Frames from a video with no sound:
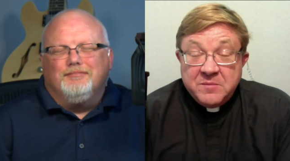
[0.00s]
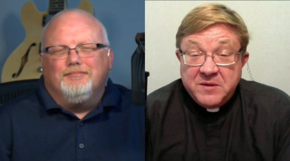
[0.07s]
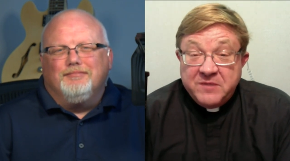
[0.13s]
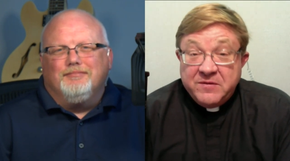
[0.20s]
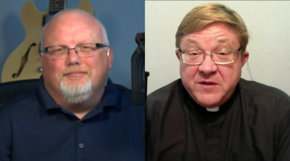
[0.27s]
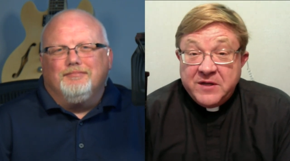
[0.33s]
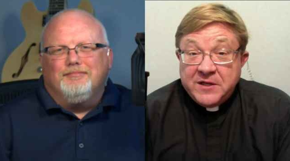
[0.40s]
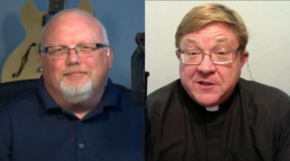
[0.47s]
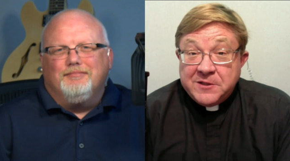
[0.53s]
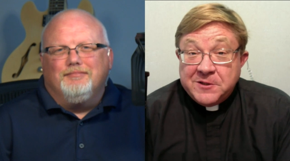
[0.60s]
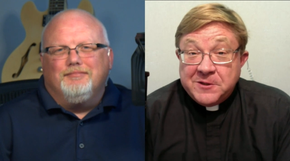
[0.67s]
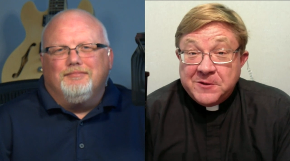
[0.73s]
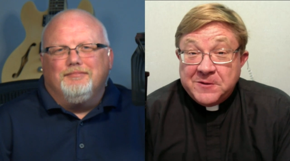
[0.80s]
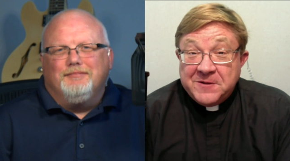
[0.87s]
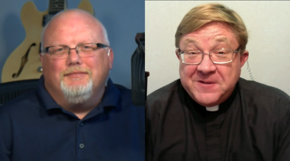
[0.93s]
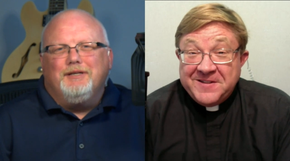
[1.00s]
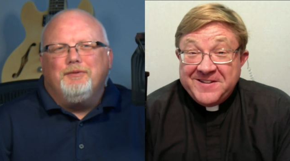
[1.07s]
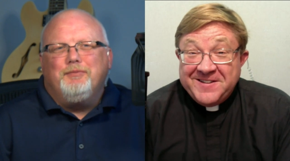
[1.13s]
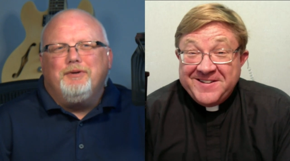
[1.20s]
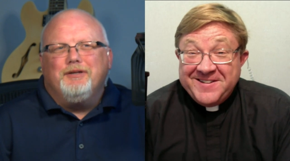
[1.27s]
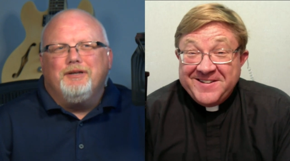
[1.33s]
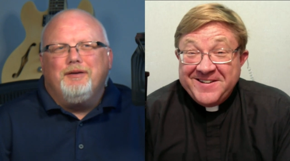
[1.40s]
Speaker 1: be fiasco.
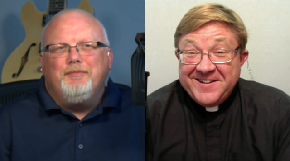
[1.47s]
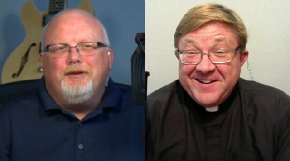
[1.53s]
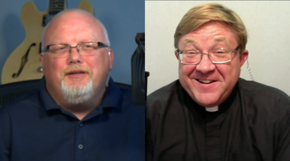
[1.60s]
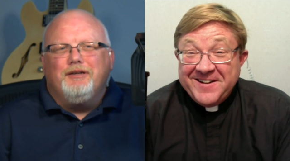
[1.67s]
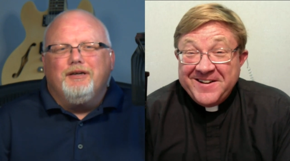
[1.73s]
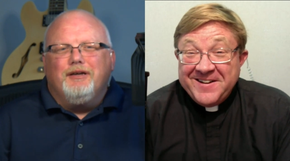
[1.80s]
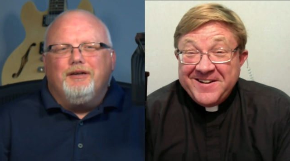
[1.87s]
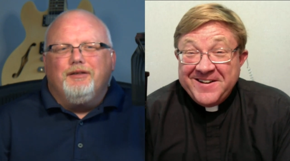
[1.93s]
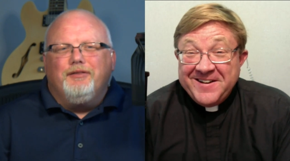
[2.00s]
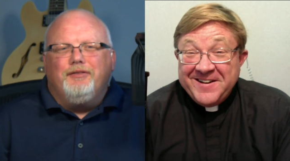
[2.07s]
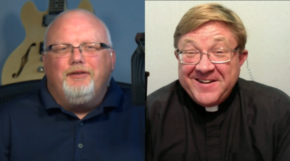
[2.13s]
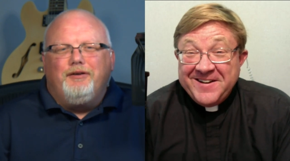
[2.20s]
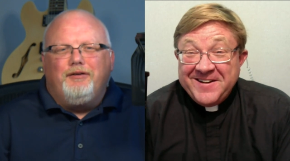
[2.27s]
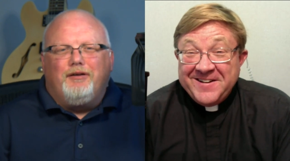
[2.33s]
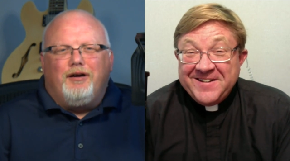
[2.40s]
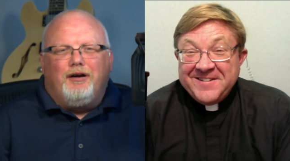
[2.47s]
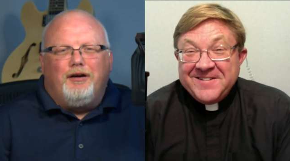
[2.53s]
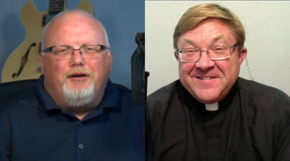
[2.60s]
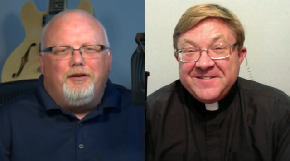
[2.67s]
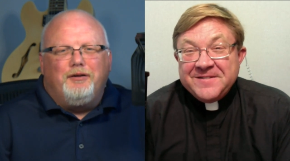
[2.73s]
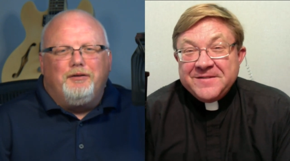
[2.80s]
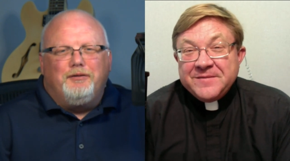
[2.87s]
Speaker 2: It would. I mean, there
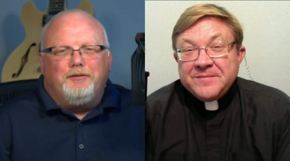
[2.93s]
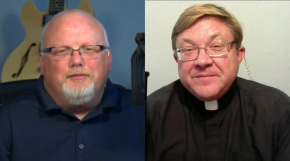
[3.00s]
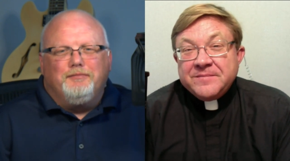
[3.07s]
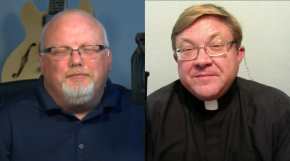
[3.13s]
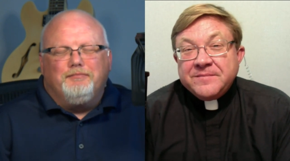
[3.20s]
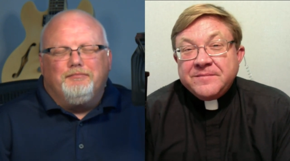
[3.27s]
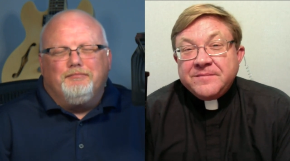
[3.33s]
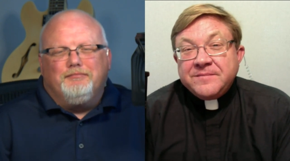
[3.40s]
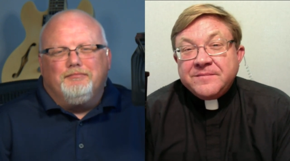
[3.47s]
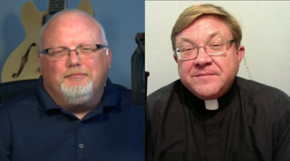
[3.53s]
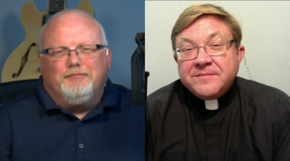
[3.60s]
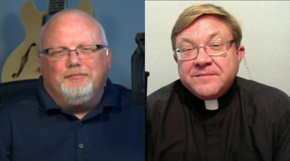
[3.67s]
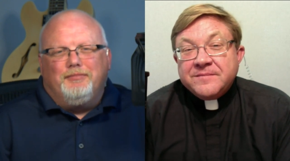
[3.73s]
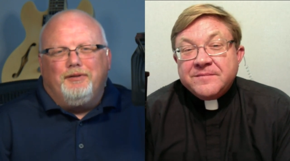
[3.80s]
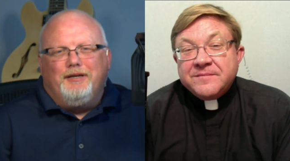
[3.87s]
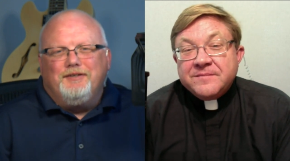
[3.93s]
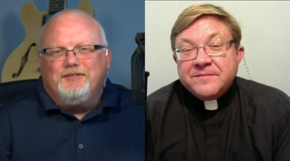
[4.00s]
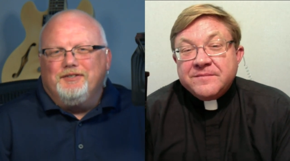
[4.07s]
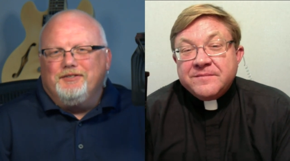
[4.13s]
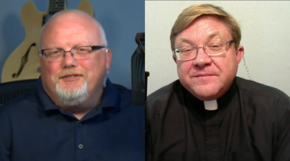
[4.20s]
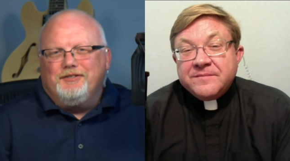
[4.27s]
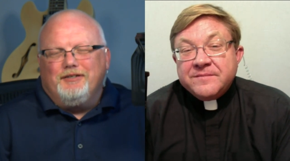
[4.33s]
are
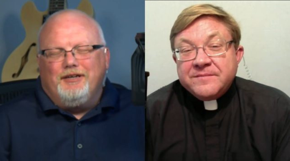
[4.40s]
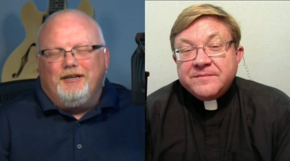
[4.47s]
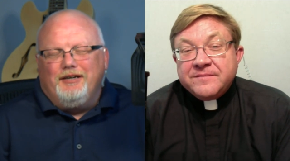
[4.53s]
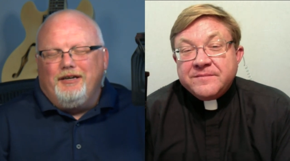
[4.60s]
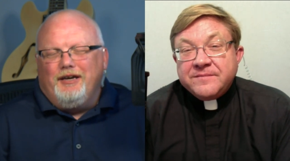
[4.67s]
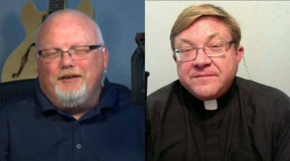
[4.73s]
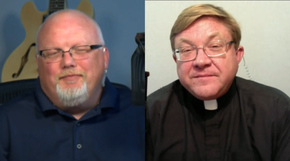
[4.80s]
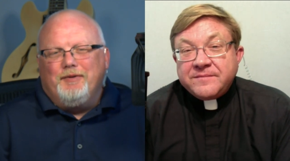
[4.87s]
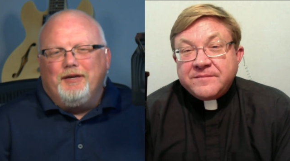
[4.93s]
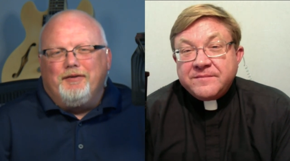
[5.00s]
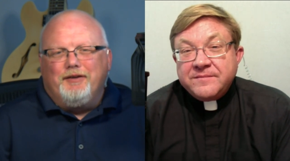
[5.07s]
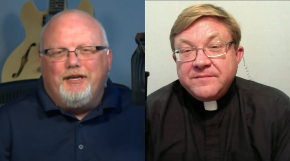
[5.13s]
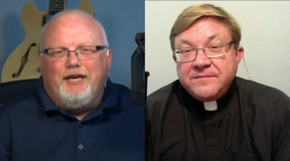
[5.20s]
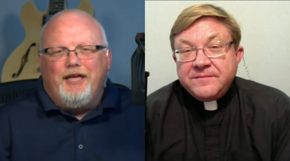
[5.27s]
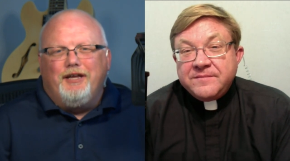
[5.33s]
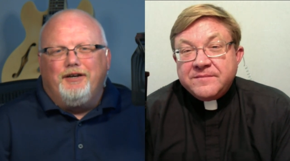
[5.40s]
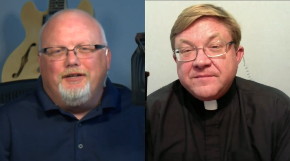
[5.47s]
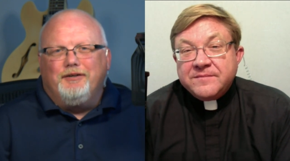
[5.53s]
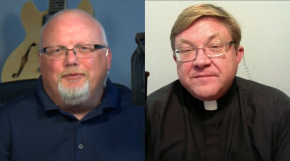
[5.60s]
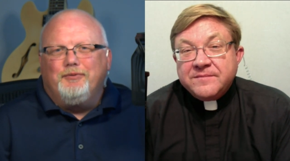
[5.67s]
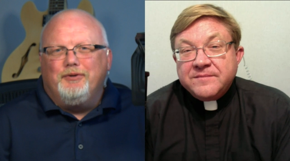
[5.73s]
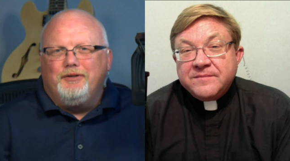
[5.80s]
places. I, think in
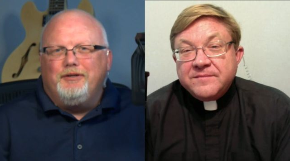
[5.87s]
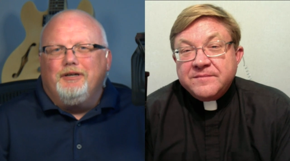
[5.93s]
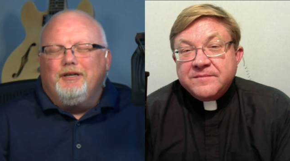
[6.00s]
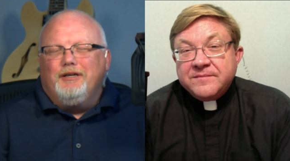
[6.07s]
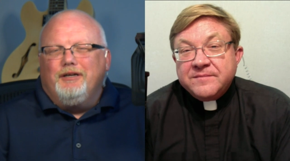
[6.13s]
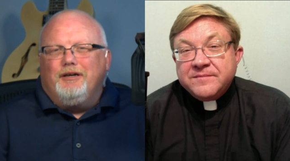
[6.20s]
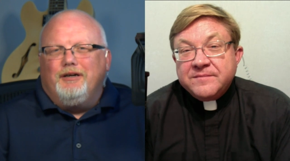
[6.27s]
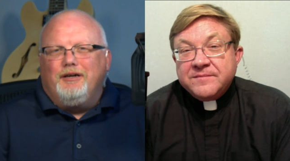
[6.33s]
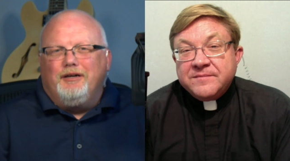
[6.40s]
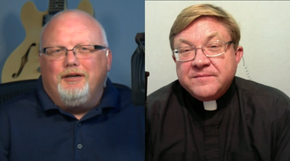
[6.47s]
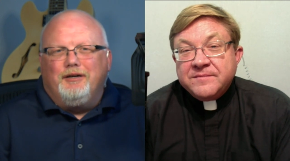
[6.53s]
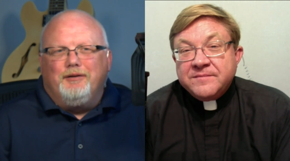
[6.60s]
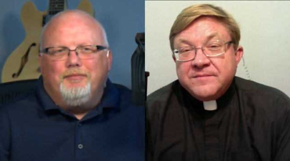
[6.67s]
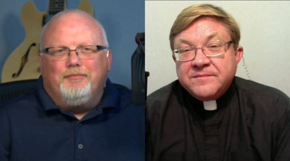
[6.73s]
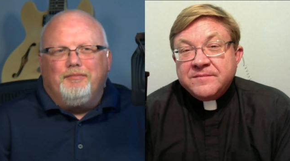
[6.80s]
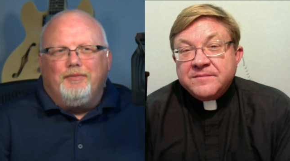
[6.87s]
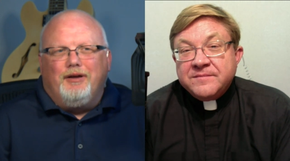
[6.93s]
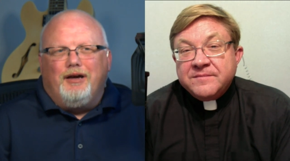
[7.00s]
Canada where um,